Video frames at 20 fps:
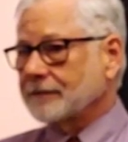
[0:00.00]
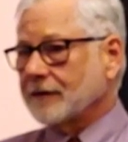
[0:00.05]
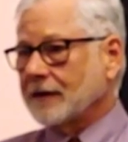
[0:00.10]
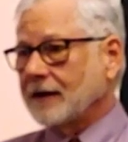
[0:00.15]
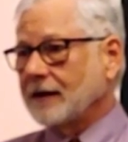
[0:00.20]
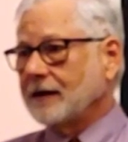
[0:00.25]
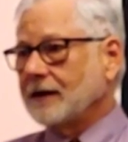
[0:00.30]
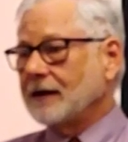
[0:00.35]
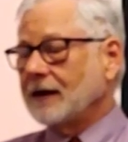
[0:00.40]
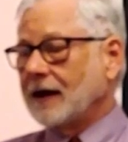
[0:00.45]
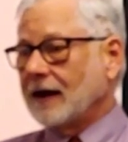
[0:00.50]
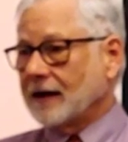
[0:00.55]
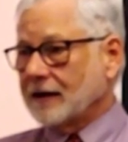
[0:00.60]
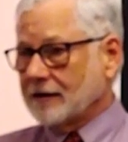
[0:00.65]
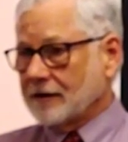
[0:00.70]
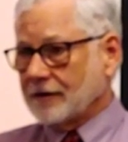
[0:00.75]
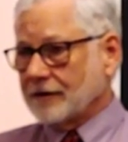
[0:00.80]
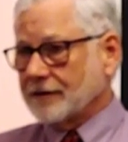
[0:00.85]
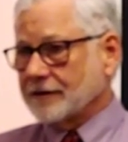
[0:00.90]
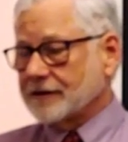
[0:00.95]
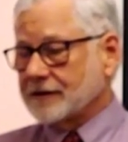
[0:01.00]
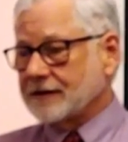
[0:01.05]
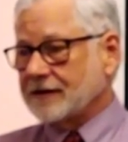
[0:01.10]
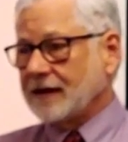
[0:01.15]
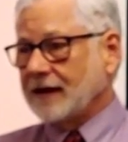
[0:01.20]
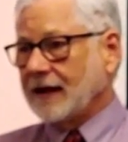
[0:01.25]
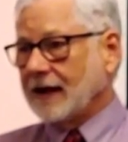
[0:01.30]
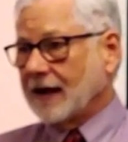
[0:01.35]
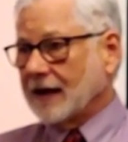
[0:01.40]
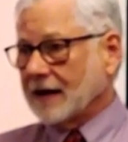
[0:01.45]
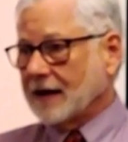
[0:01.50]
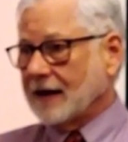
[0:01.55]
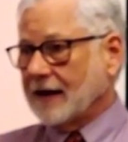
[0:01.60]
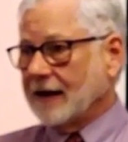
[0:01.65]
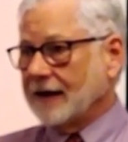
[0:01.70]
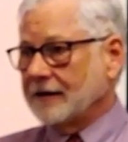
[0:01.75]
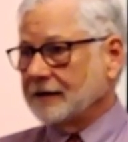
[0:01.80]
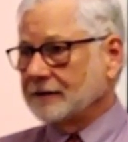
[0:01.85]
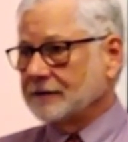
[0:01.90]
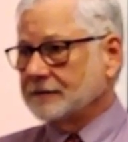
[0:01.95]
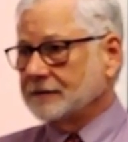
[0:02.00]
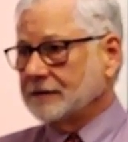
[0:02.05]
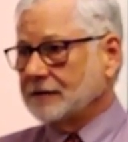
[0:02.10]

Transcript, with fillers: Okay? I can go to the DNI.